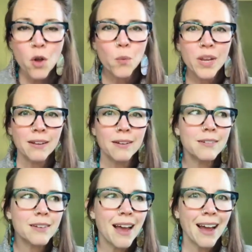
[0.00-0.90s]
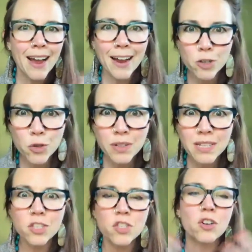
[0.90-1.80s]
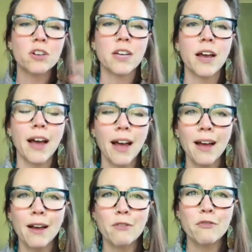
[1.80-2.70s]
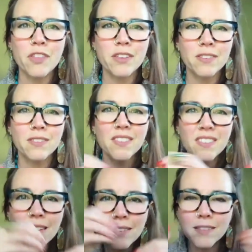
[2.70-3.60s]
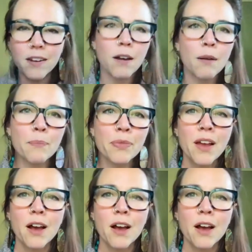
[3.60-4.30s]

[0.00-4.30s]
We can actually start to have this system